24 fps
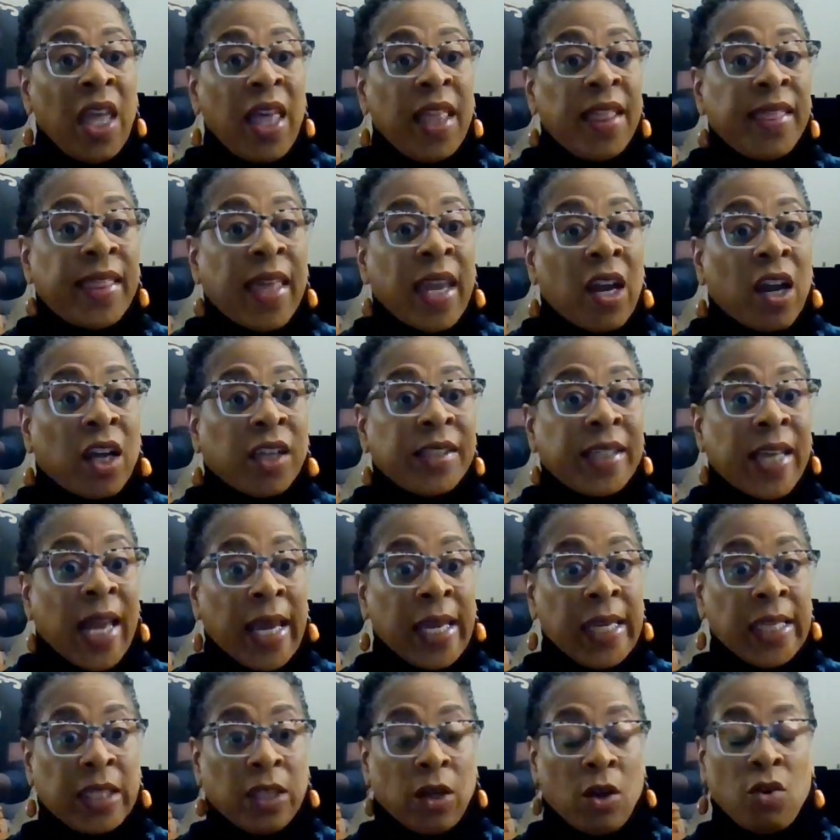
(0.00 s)
they are
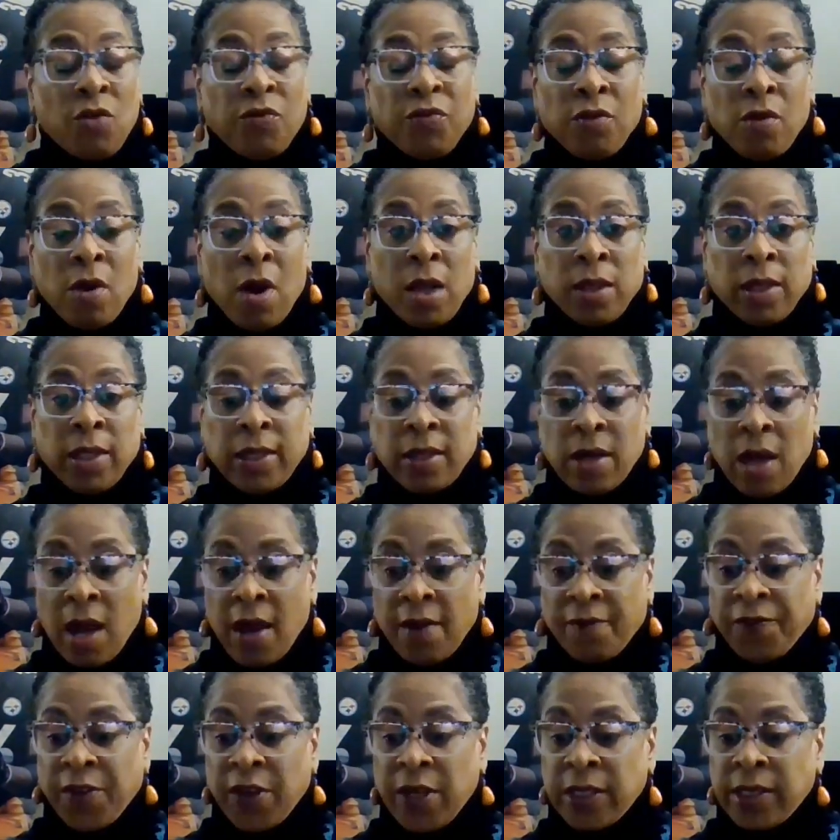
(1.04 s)
9th overall in
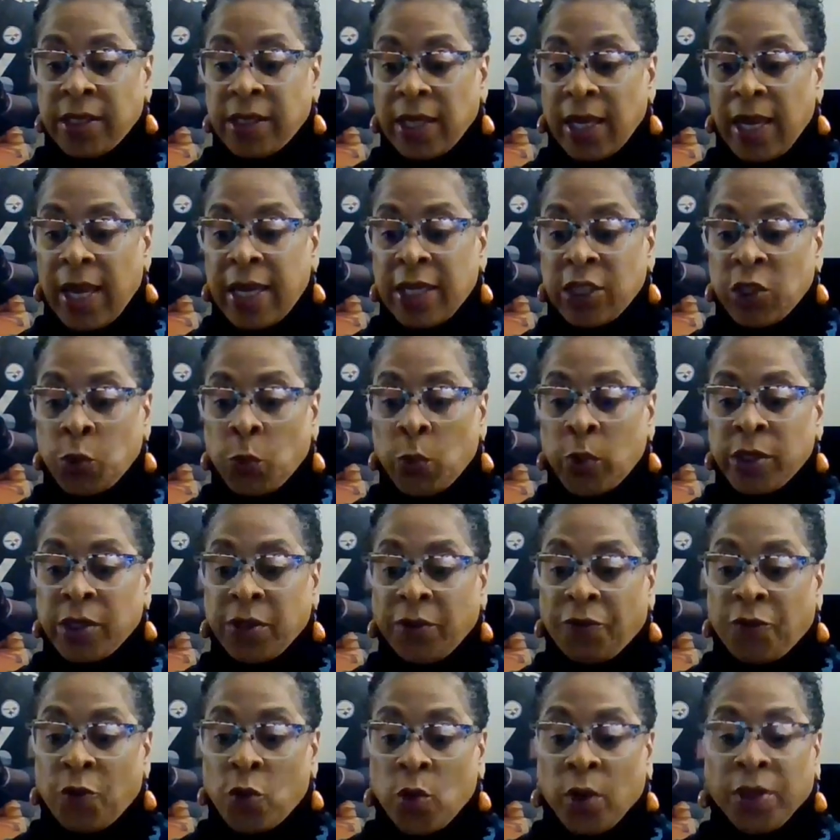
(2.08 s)
offense and
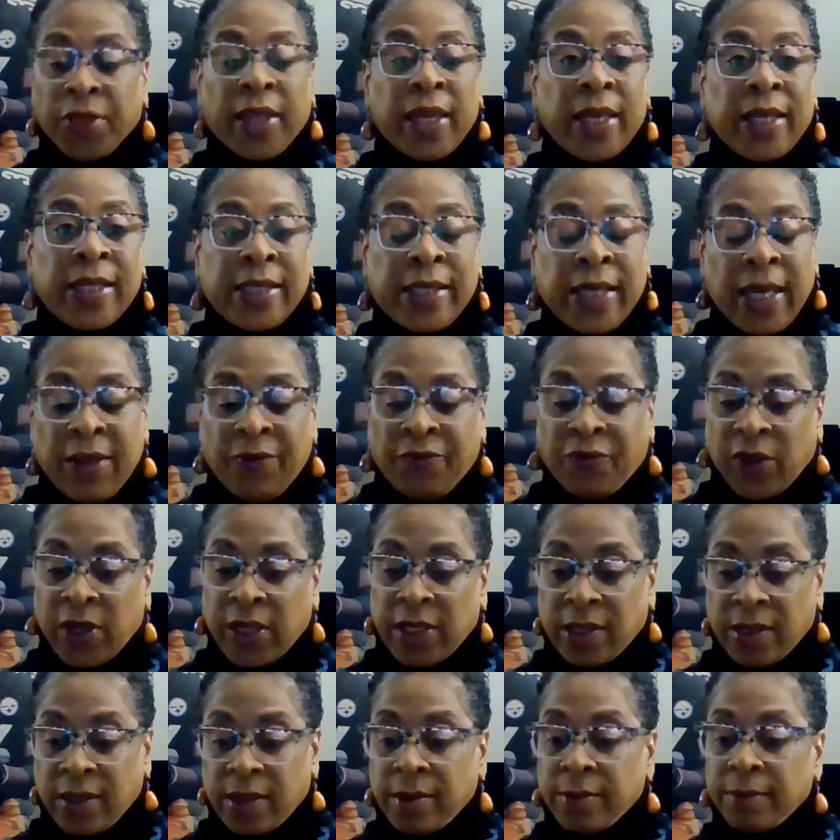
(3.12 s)
24th in
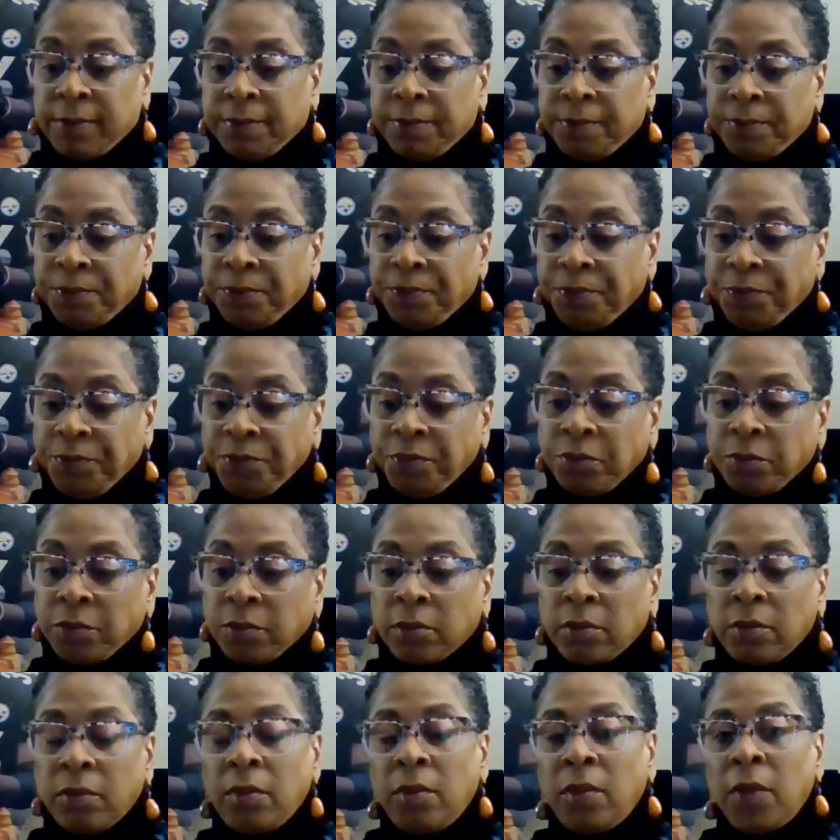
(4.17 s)
defense.
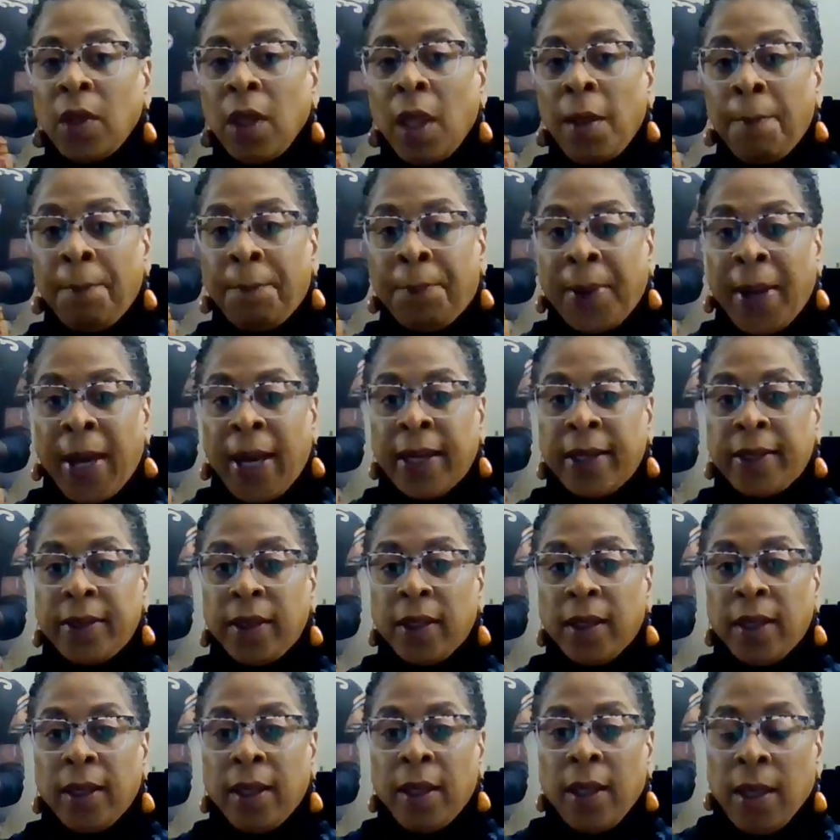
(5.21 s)
But
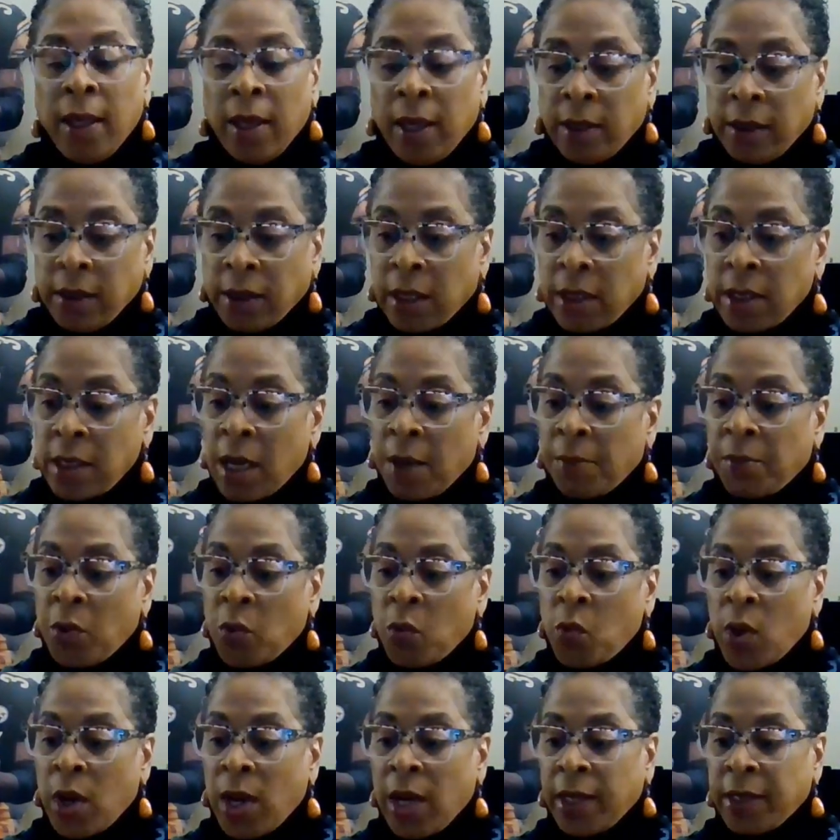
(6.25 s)
the number
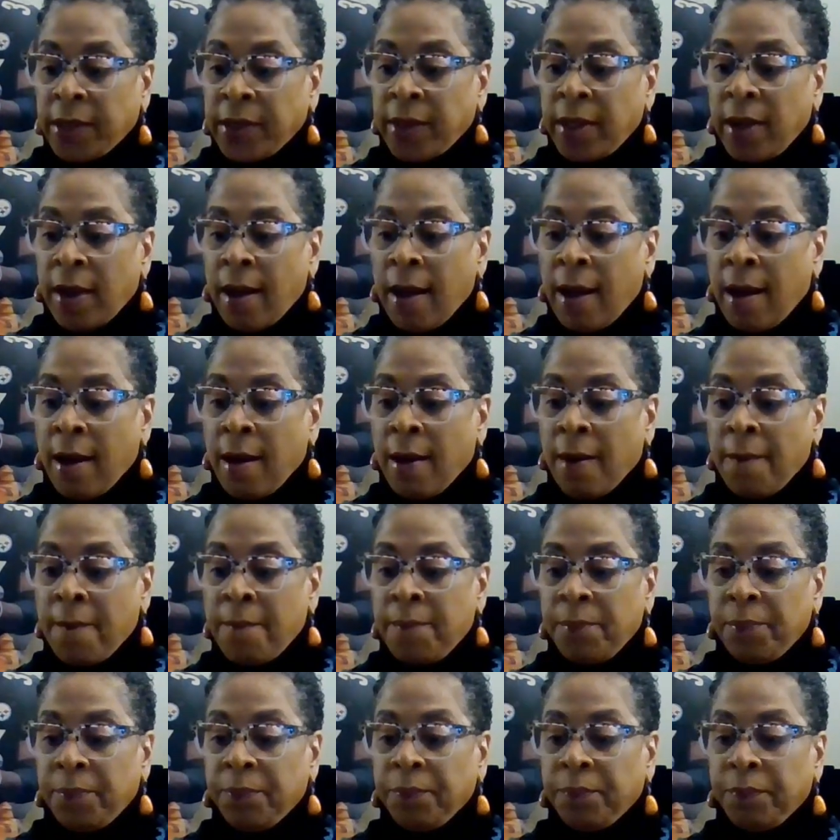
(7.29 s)
1
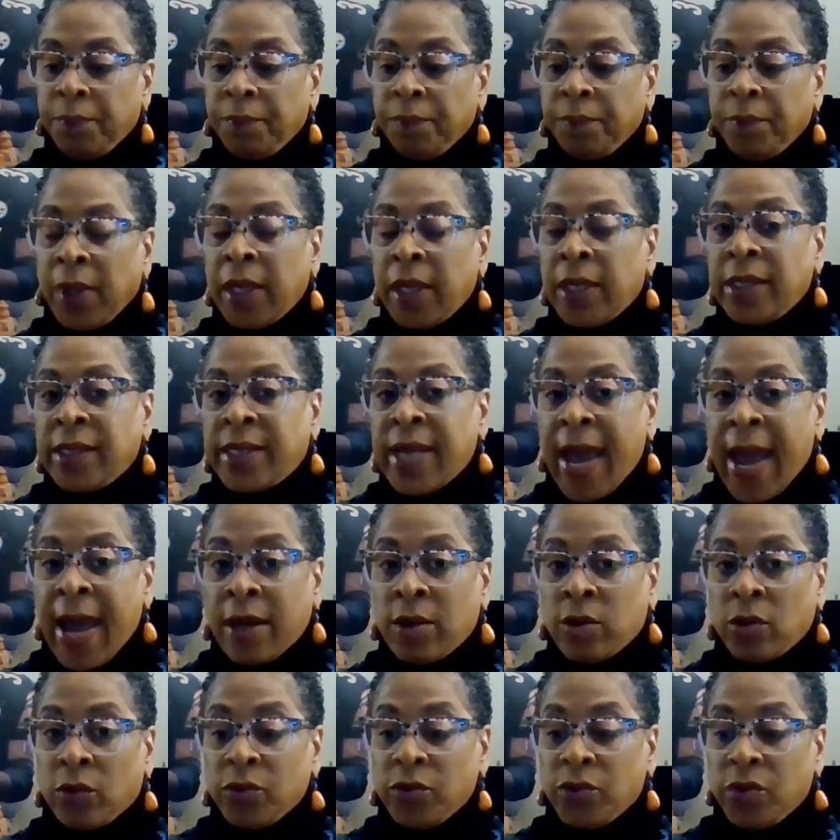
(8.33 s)
in
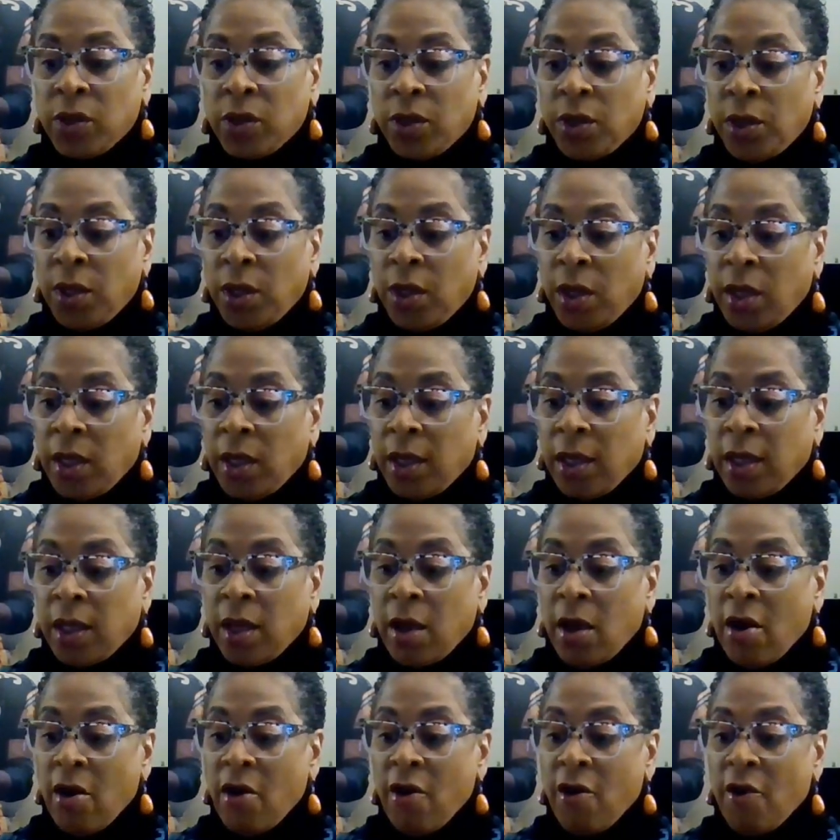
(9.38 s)
tackles,
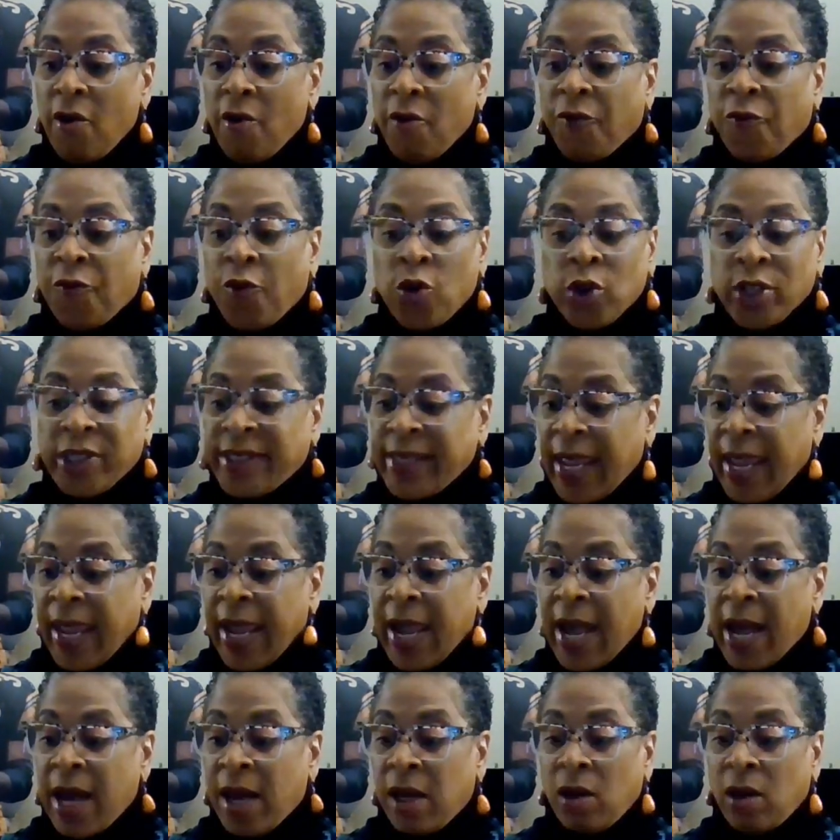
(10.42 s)

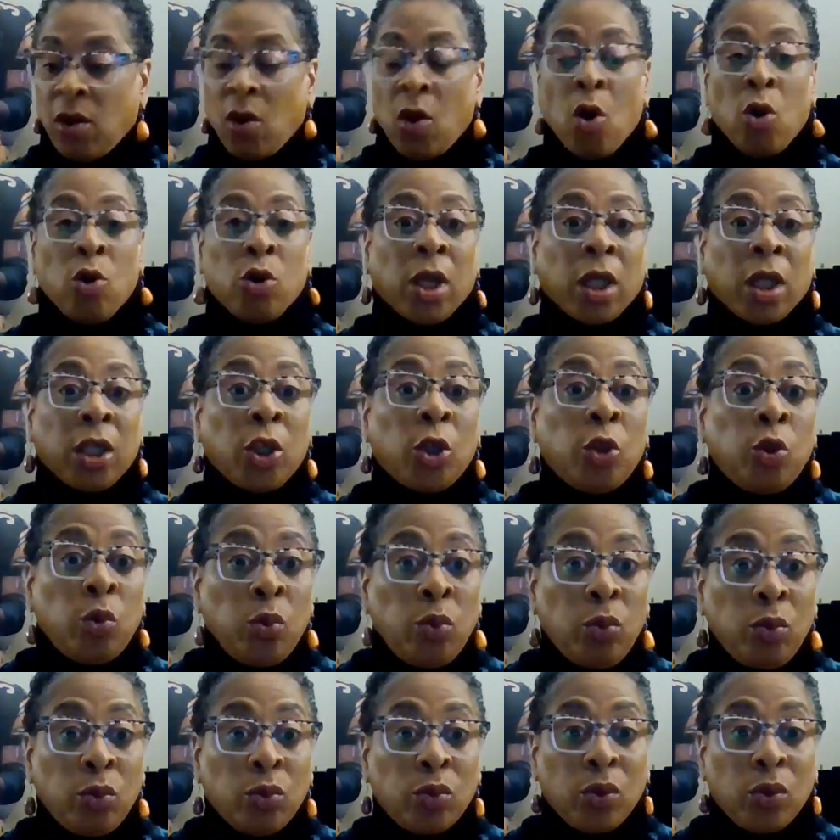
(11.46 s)
Forseya Olukun,